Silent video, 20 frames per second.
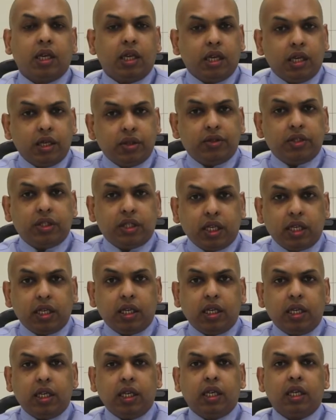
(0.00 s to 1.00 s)

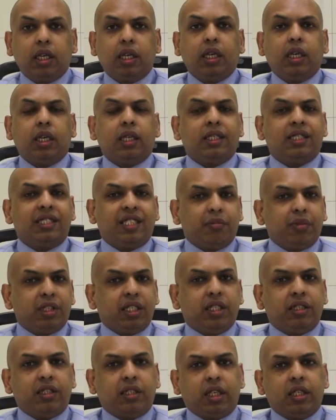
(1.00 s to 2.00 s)
Interestingly, some of
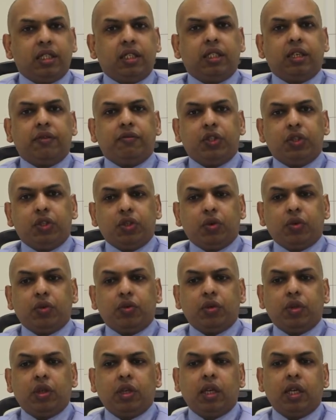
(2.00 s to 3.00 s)
these studies have shown
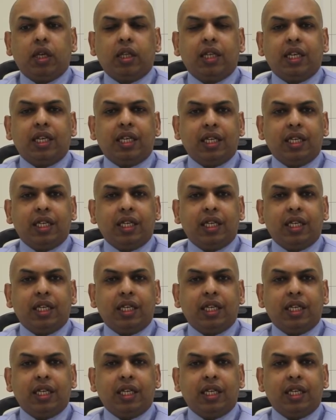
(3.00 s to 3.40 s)
that